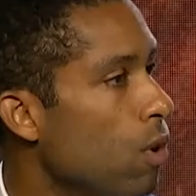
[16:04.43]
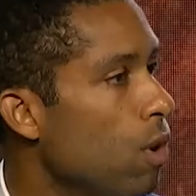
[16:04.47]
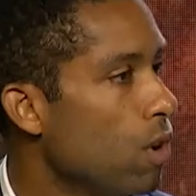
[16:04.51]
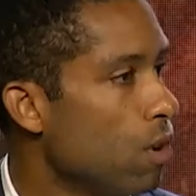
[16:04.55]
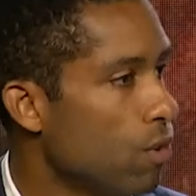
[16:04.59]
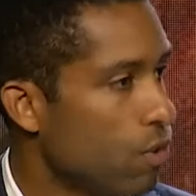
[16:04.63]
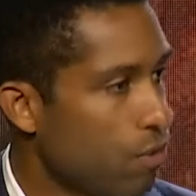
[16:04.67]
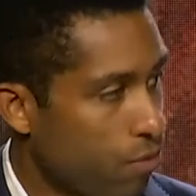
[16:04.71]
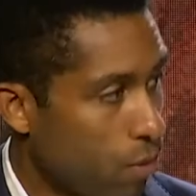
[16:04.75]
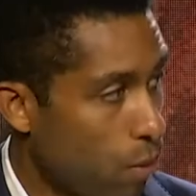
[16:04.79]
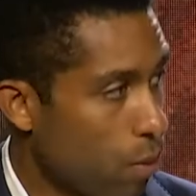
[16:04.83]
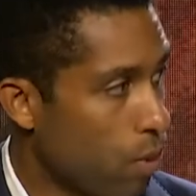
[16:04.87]

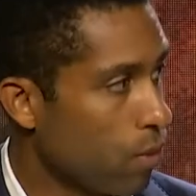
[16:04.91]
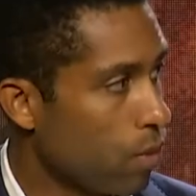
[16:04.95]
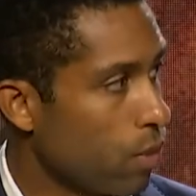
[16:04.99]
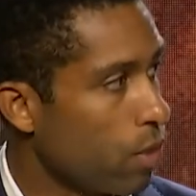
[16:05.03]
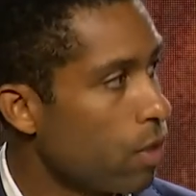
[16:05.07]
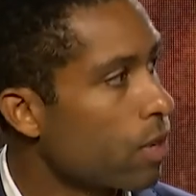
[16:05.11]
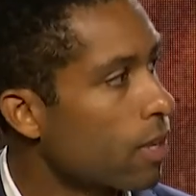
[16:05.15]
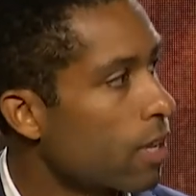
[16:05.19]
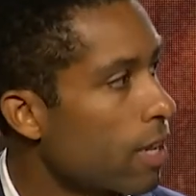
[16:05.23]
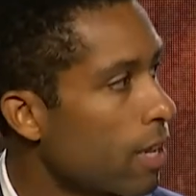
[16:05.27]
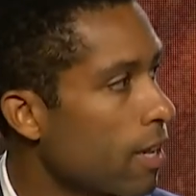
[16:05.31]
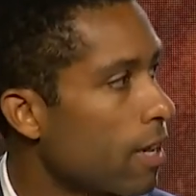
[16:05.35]

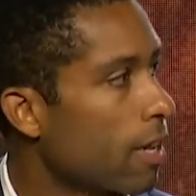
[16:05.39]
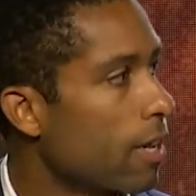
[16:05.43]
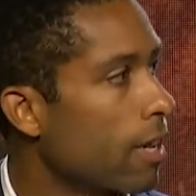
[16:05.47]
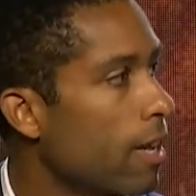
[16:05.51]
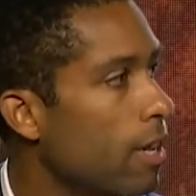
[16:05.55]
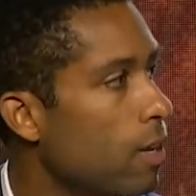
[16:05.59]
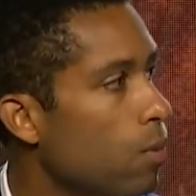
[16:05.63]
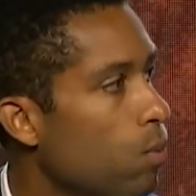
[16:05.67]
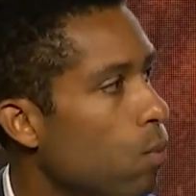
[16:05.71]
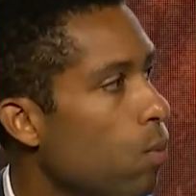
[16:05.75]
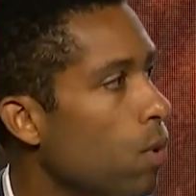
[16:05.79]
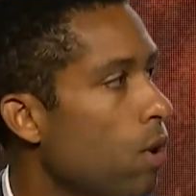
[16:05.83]
forward-looking
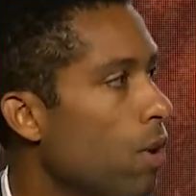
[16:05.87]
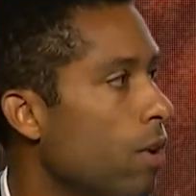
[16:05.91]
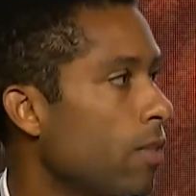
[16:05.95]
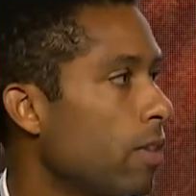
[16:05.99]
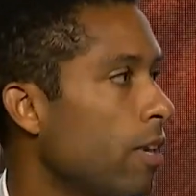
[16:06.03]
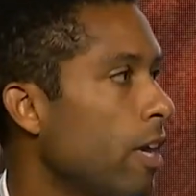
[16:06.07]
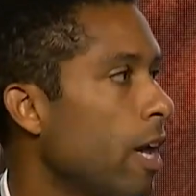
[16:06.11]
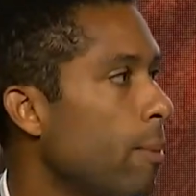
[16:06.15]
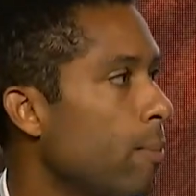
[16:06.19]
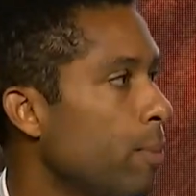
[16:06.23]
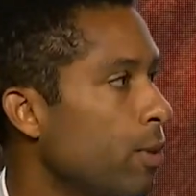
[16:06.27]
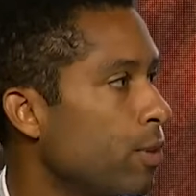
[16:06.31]
again, where are
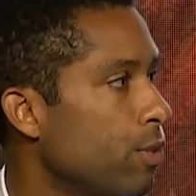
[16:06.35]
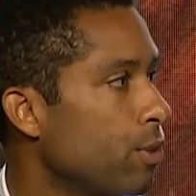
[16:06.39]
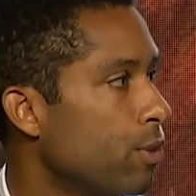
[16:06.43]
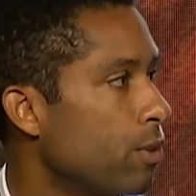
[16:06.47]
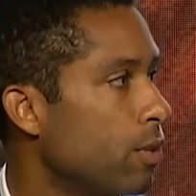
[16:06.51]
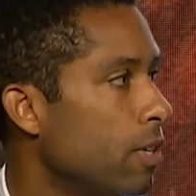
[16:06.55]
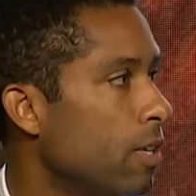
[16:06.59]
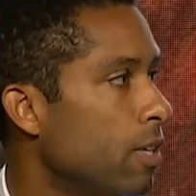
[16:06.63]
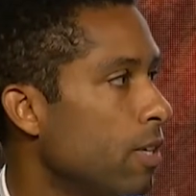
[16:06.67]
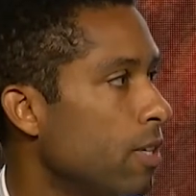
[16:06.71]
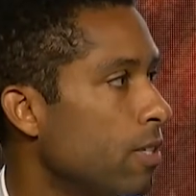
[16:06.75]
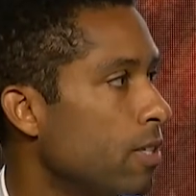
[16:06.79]
the
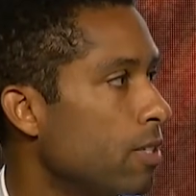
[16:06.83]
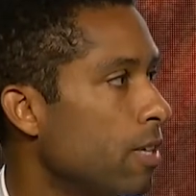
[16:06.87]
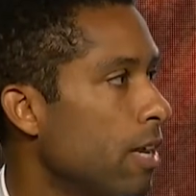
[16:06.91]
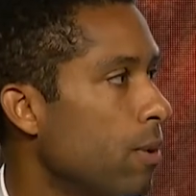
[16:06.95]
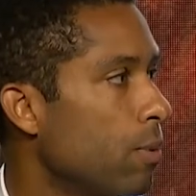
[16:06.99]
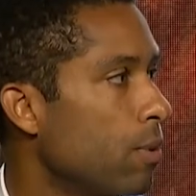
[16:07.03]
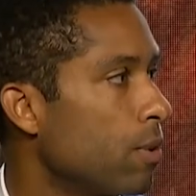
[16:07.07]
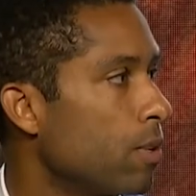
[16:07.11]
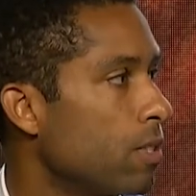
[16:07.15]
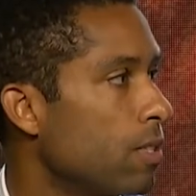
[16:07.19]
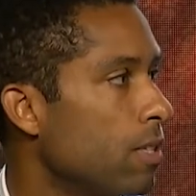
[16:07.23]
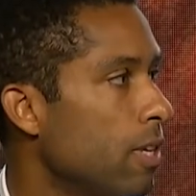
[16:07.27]
opportunities that
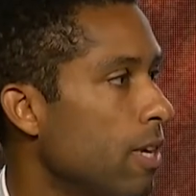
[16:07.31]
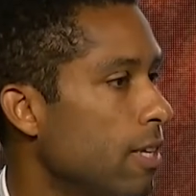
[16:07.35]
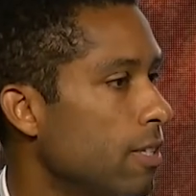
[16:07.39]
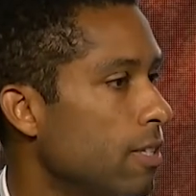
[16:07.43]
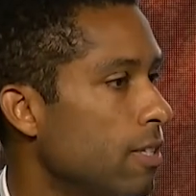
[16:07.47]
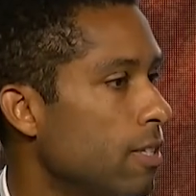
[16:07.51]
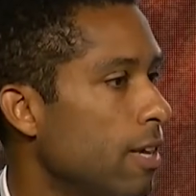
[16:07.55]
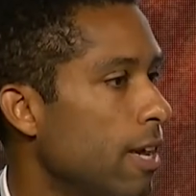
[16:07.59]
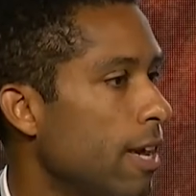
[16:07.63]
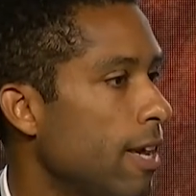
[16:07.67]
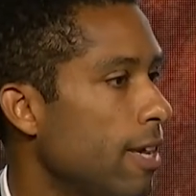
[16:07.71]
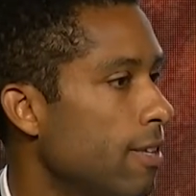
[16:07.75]
we're seeing
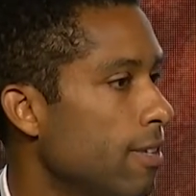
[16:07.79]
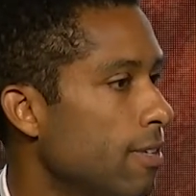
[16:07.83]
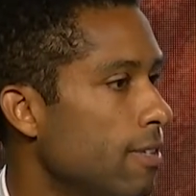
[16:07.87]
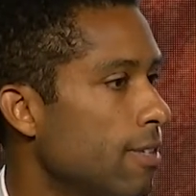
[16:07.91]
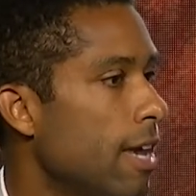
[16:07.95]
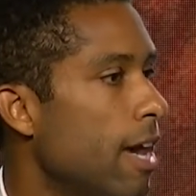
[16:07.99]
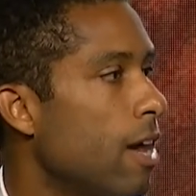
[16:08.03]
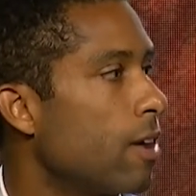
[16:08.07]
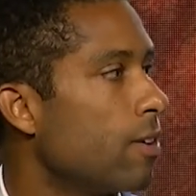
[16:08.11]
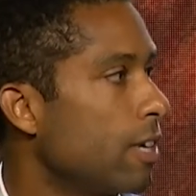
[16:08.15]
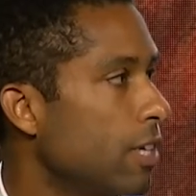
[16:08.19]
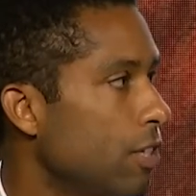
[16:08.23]
today in
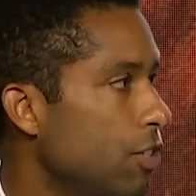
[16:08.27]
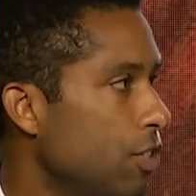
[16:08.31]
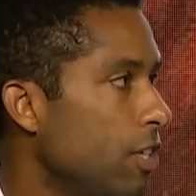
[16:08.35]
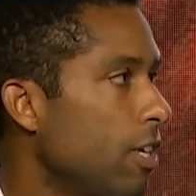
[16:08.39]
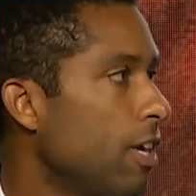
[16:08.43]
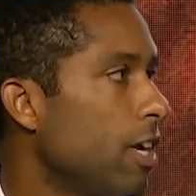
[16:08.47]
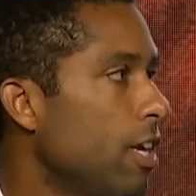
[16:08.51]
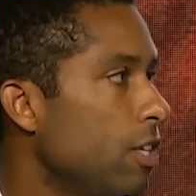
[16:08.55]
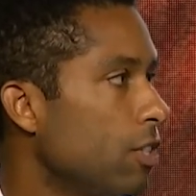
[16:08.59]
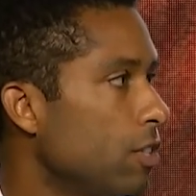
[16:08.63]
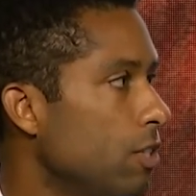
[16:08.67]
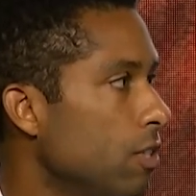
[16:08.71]
sound
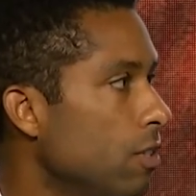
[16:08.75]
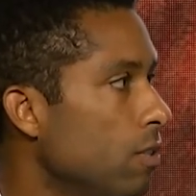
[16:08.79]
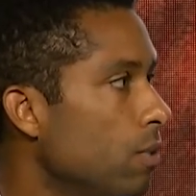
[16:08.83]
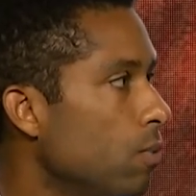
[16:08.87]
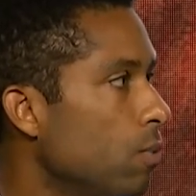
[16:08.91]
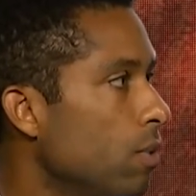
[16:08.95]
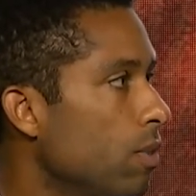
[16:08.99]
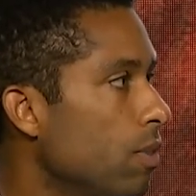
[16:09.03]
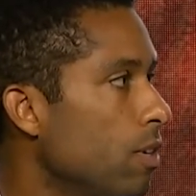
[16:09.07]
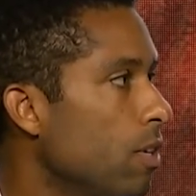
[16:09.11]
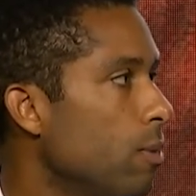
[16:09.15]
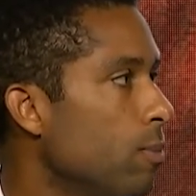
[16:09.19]
education
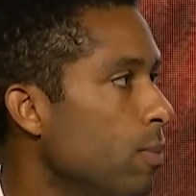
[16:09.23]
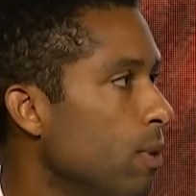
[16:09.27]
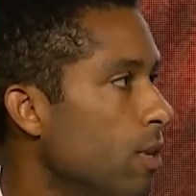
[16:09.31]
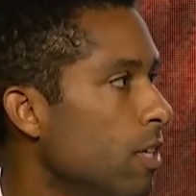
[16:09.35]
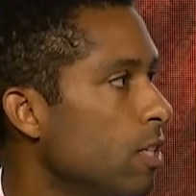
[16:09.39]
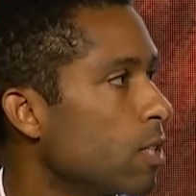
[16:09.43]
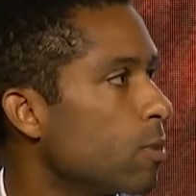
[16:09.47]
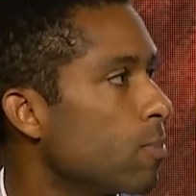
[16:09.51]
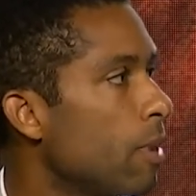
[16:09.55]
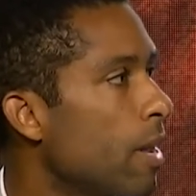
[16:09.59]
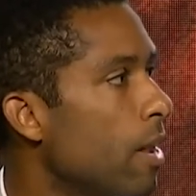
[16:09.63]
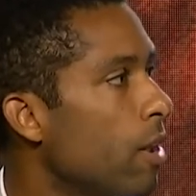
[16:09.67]
within a
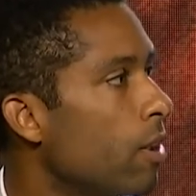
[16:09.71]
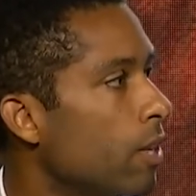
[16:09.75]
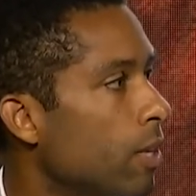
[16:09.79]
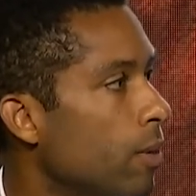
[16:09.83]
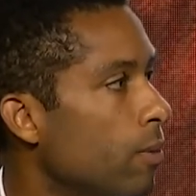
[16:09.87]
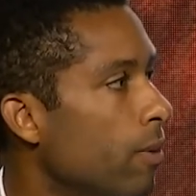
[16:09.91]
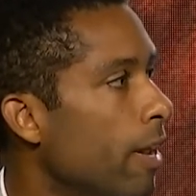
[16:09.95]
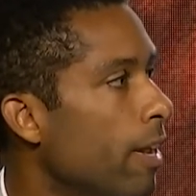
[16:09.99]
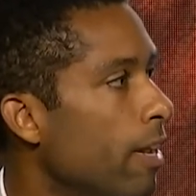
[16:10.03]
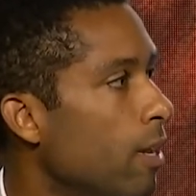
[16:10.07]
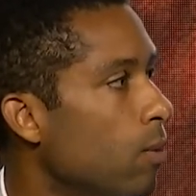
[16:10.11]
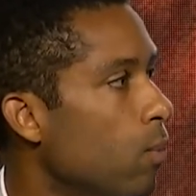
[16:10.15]
municipality, right?